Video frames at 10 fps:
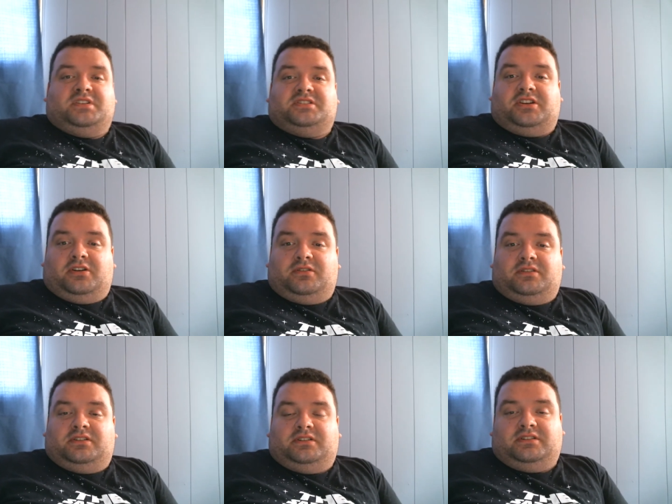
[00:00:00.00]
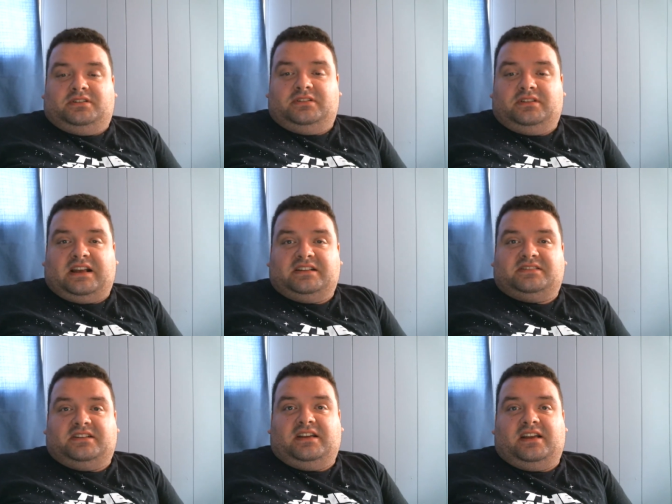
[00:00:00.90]
so, last
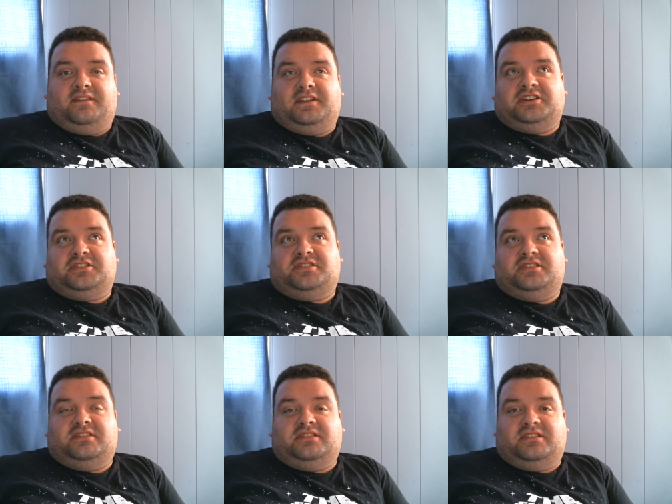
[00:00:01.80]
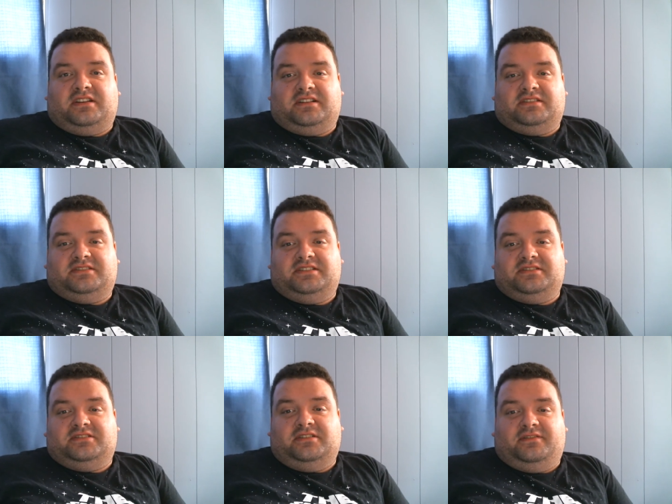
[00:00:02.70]
night I finished the
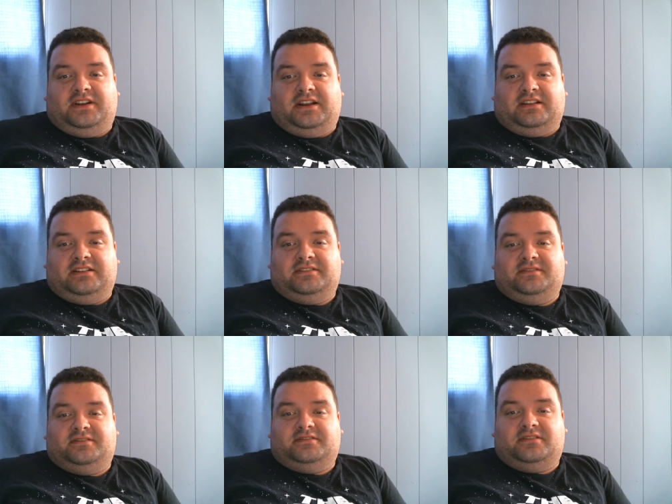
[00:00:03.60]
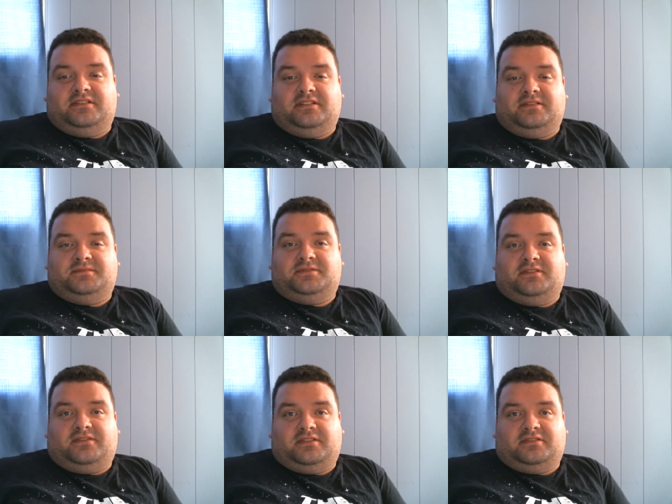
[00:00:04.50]
season two finale. Um, so
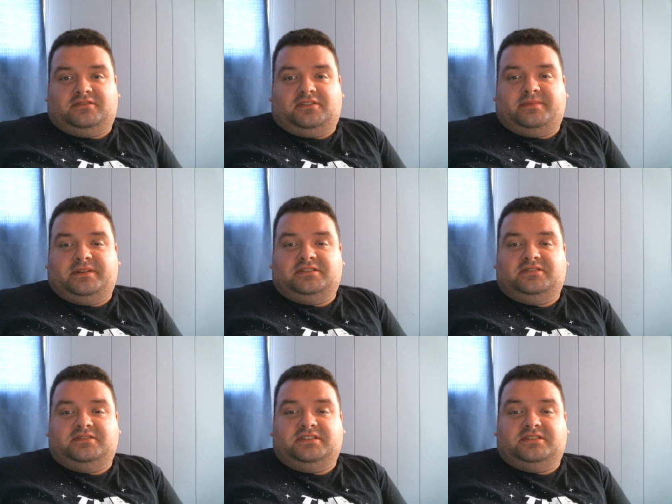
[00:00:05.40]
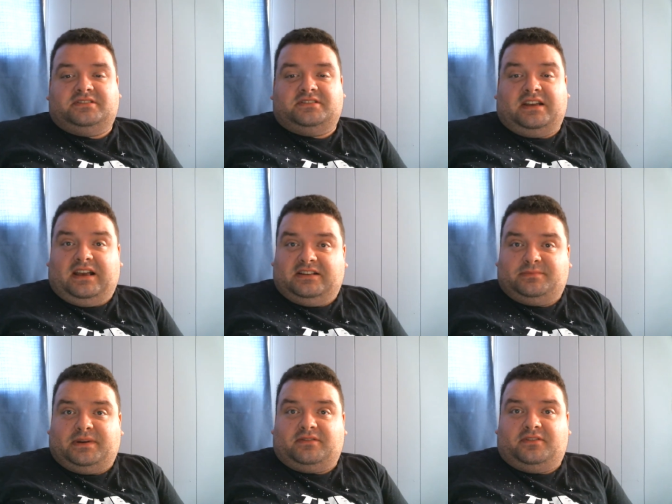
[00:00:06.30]
far, there's only been two seasons. It has
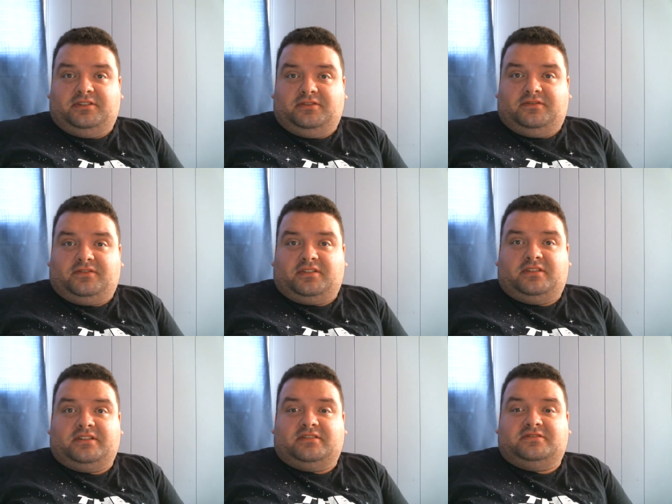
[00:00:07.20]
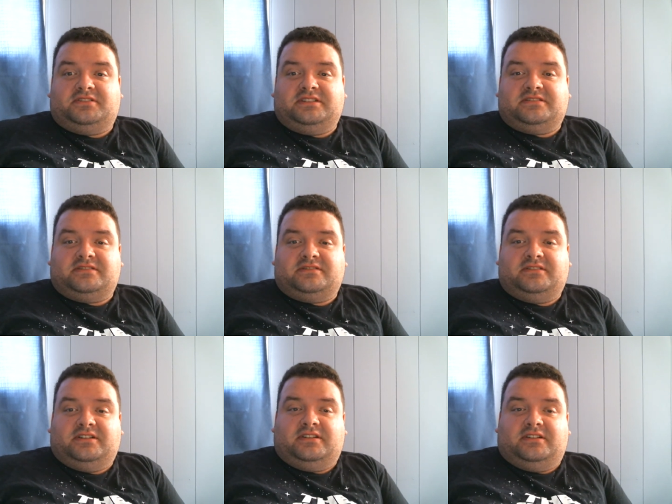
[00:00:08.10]
been renewed for a third season.
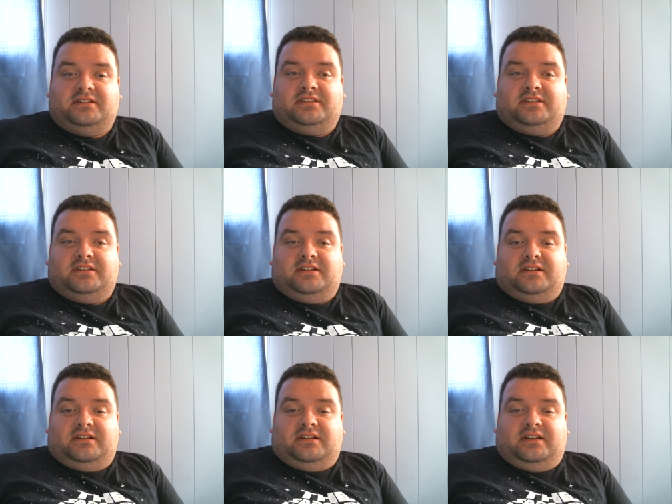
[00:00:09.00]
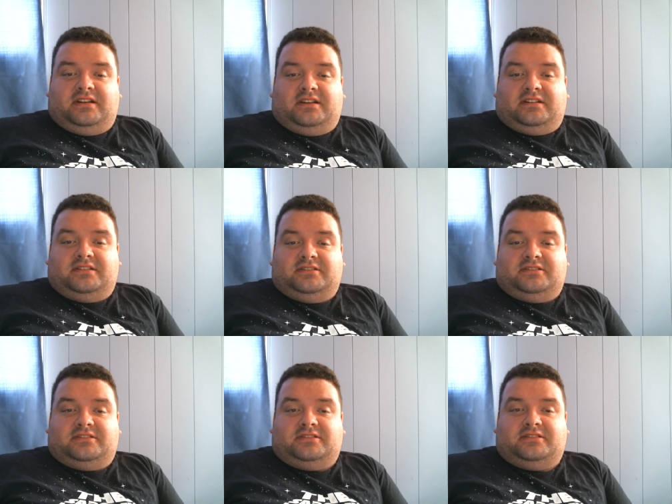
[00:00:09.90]
And
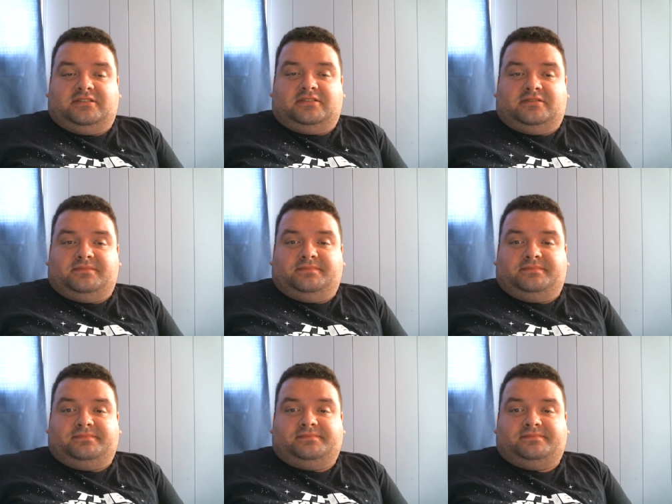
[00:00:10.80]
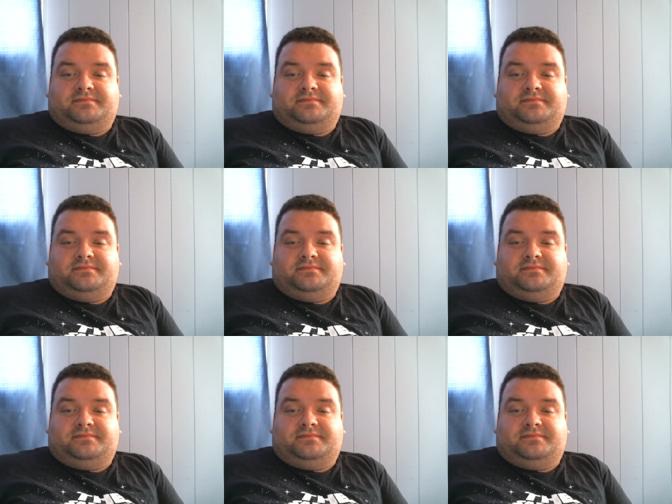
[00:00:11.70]
um,